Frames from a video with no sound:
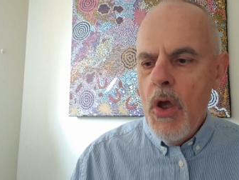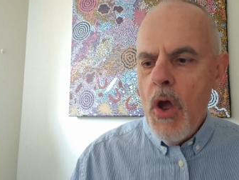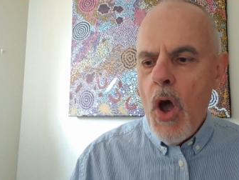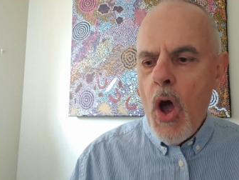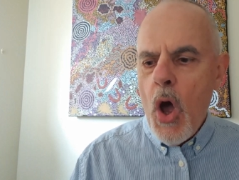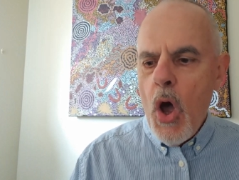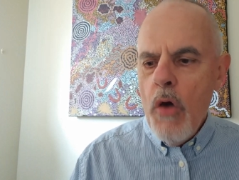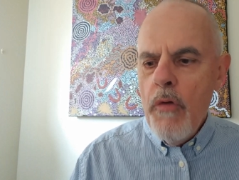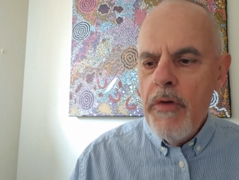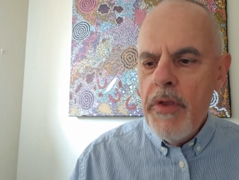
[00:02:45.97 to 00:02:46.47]

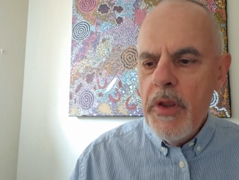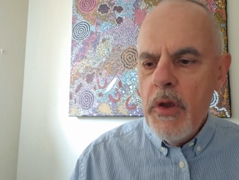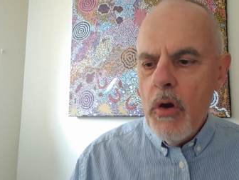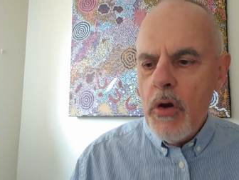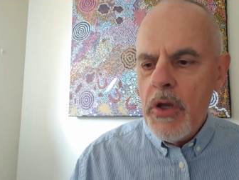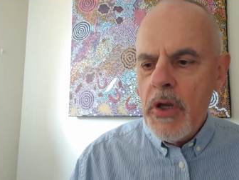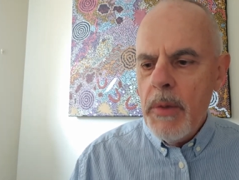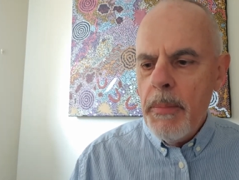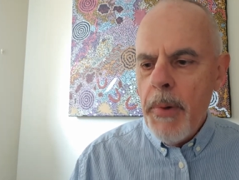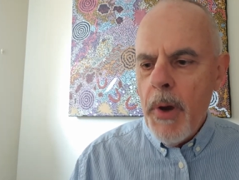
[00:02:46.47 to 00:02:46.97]
over the
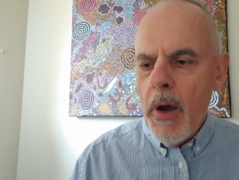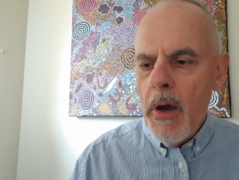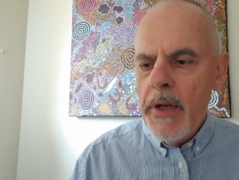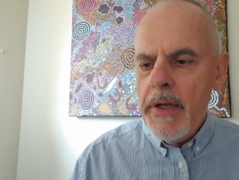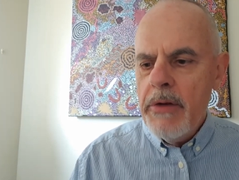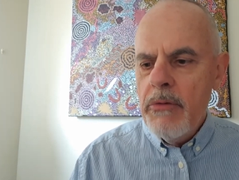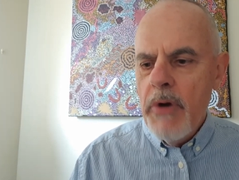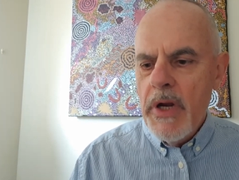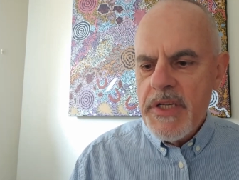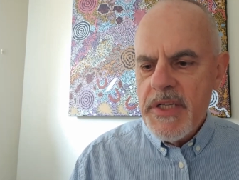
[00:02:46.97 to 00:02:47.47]
occupied
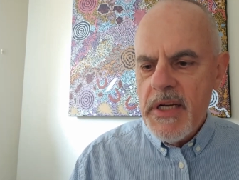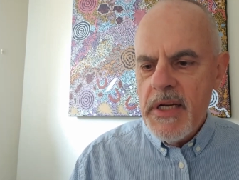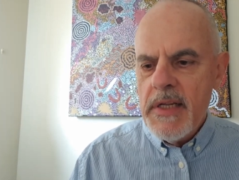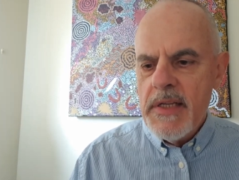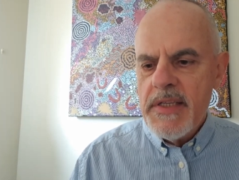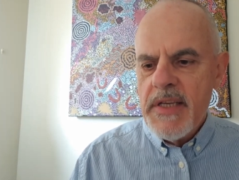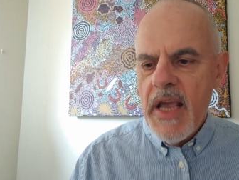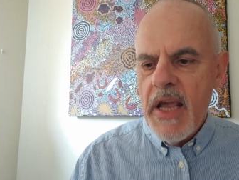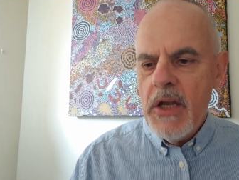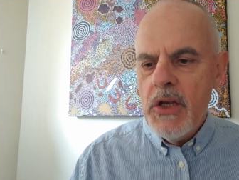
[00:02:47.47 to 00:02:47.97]

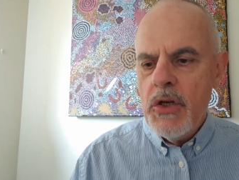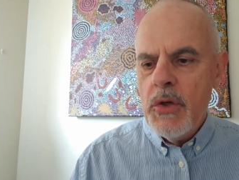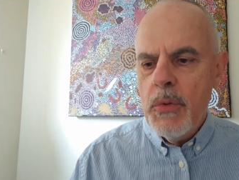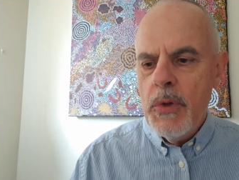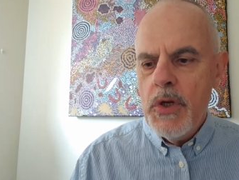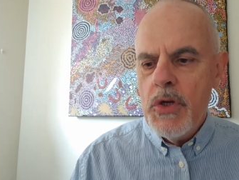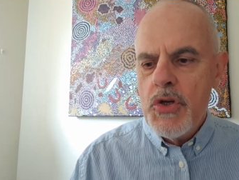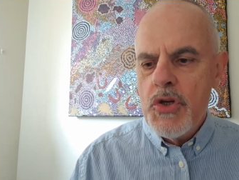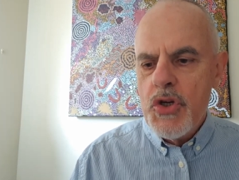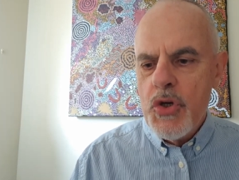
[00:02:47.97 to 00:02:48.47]
residents and to
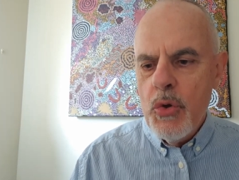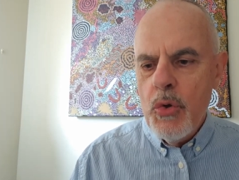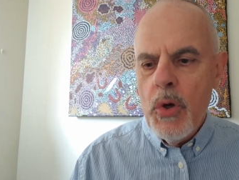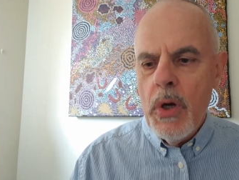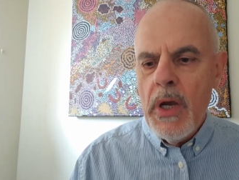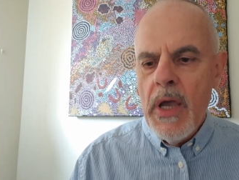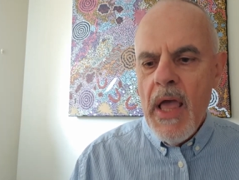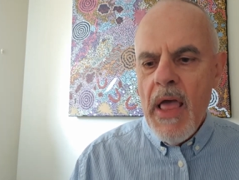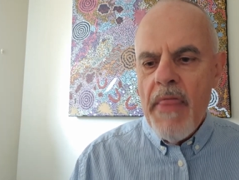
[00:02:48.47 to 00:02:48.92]
ensure